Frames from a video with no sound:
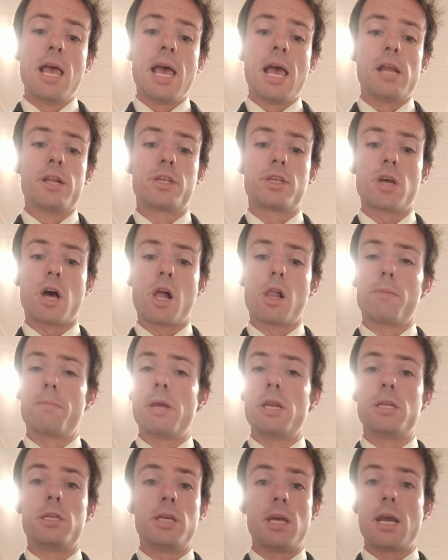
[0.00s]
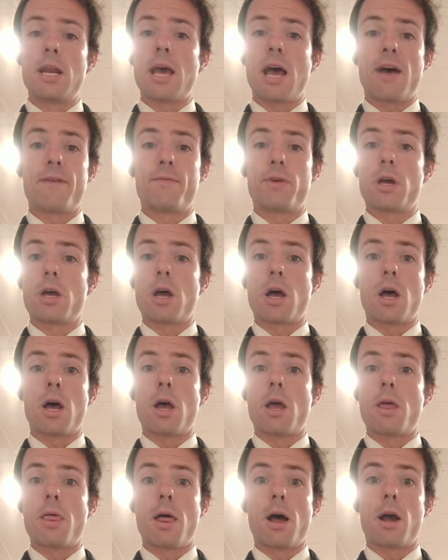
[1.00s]
And Solomon did have
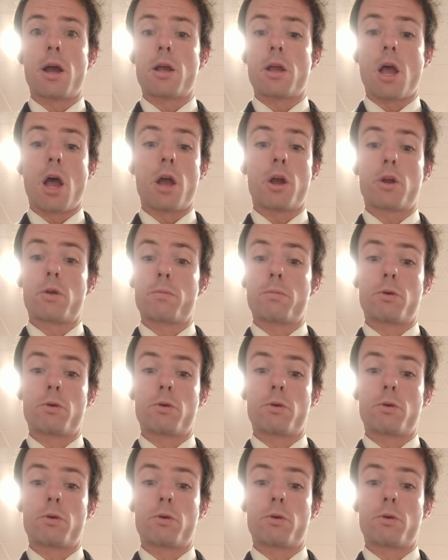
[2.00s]
a